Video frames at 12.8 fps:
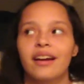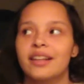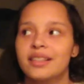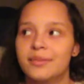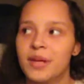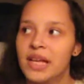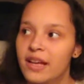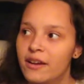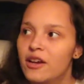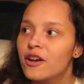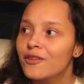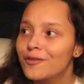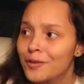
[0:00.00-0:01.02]
I spent
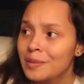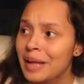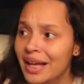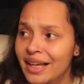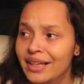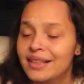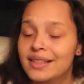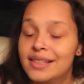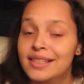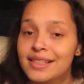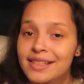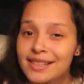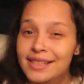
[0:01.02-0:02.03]
from like
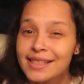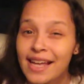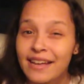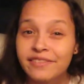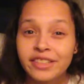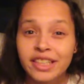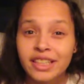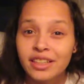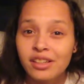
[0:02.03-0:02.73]
7